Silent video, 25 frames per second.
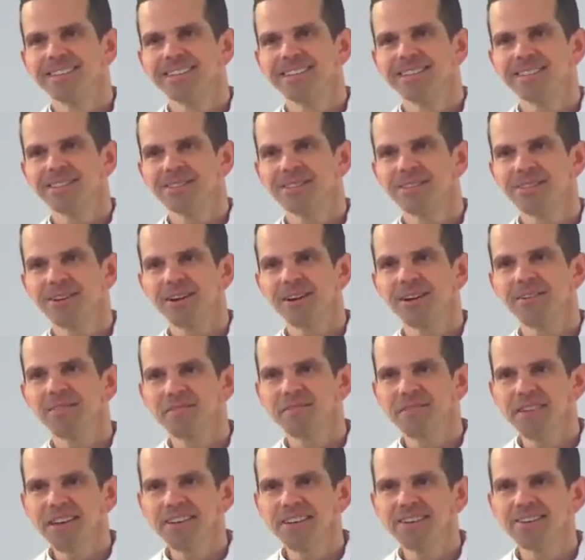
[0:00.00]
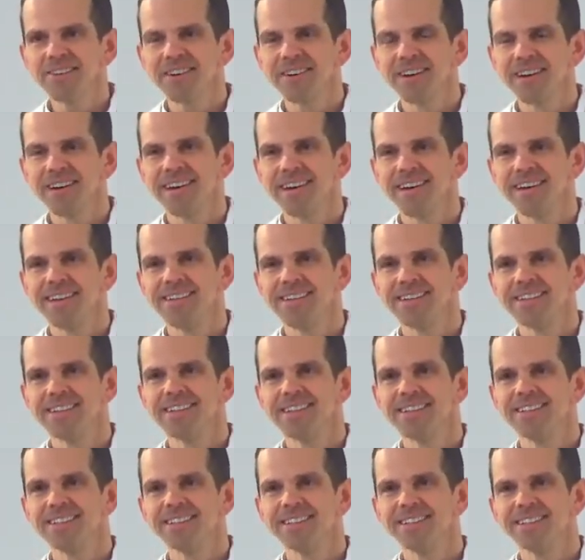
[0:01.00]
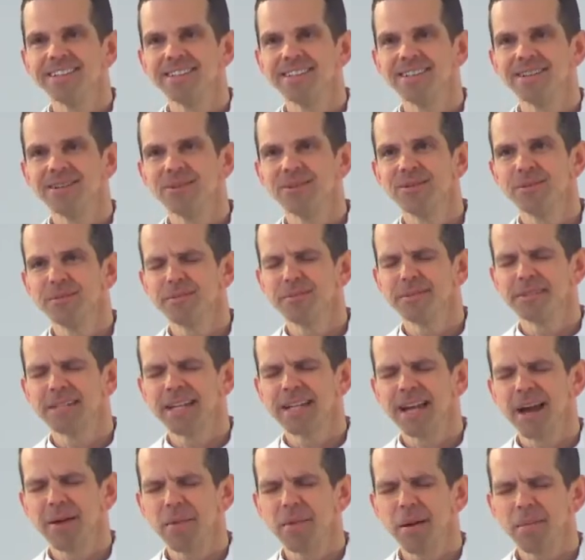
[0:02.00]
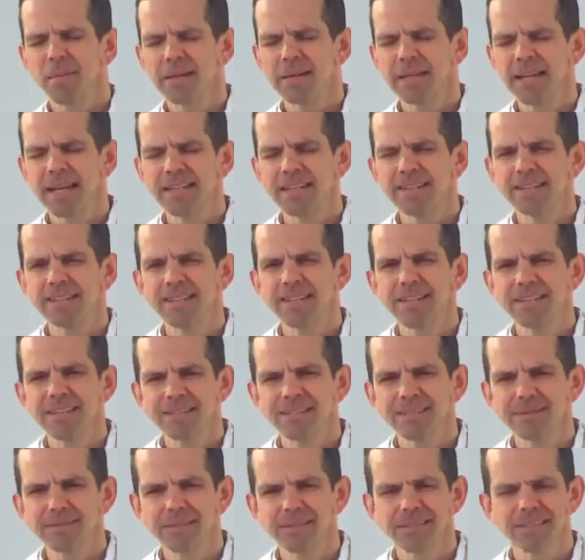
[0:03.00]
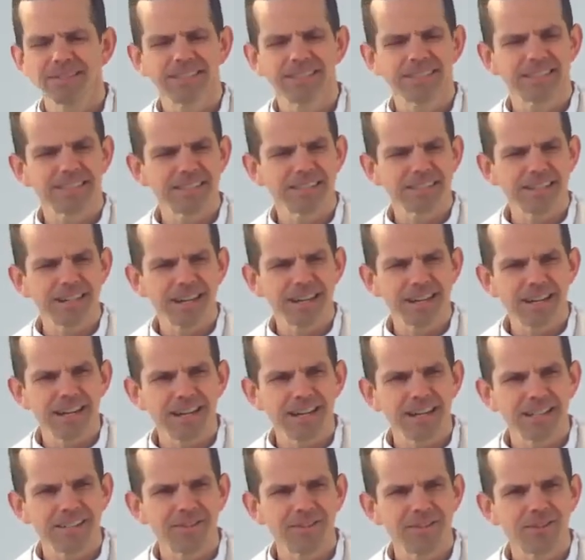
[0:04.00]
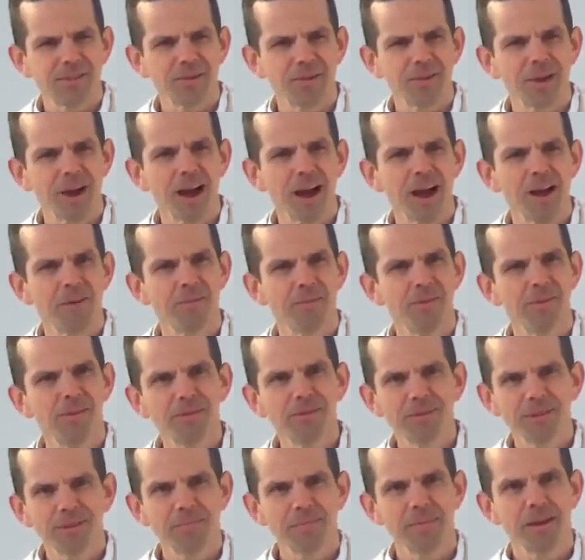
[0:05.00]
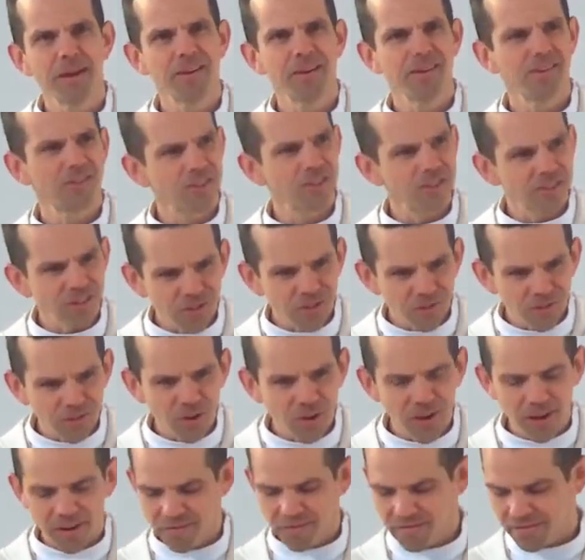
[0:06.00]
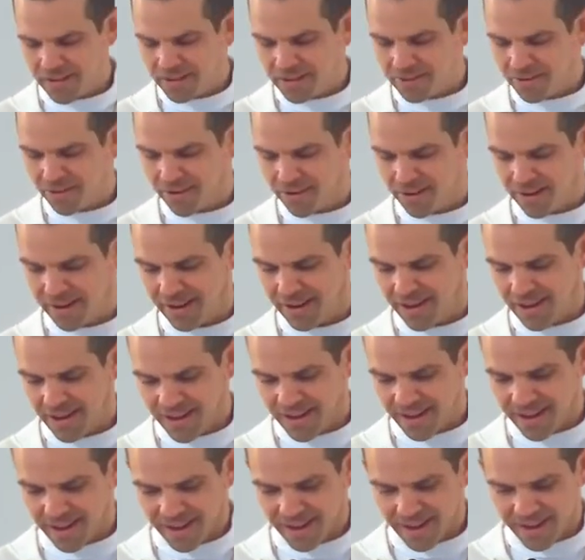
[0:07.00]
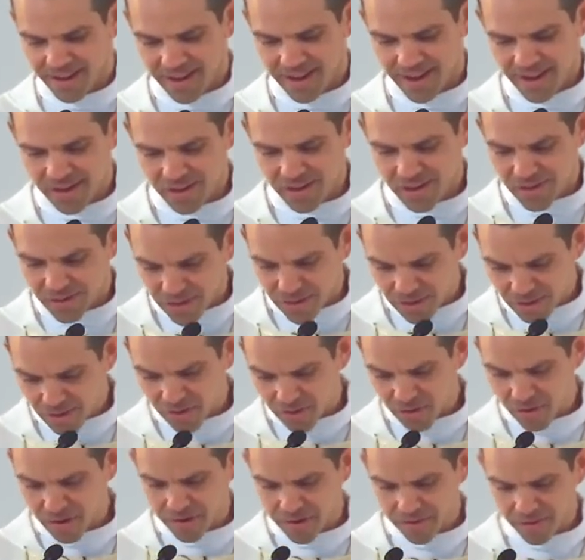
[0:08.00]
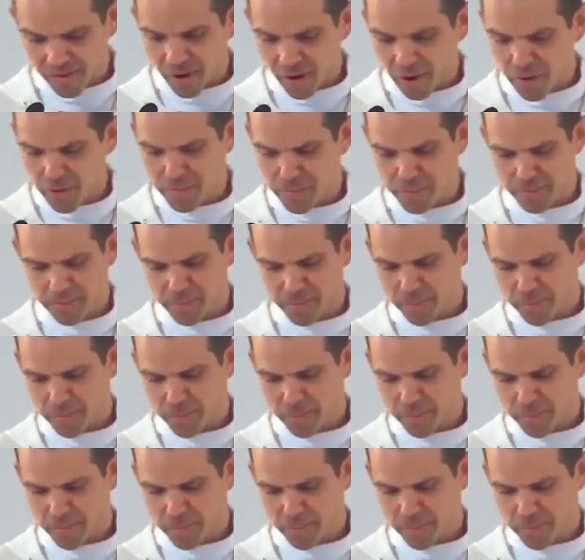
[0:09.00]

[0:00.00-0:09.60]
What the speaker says: It's a sign of victory, you know, when we come up against it, we're like, ah, it's too hard. We look to Mary. She's a sign of victory. She's a sign of hope.